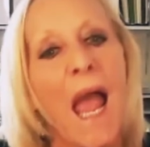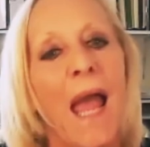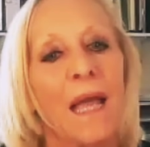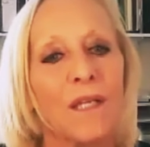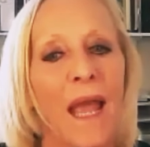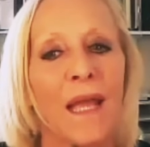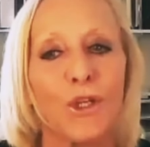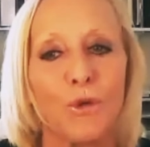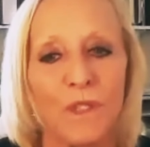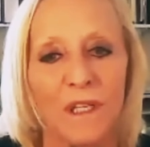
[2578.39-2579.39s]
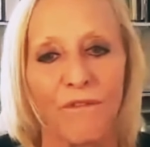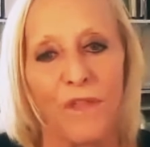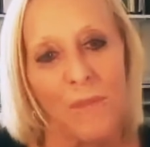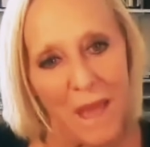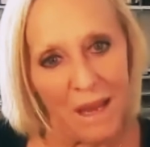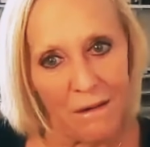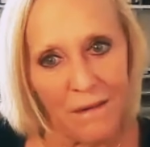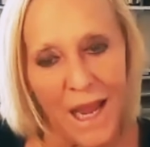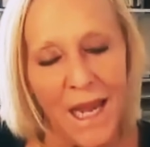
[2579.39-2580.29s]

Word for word: and and use it for the better?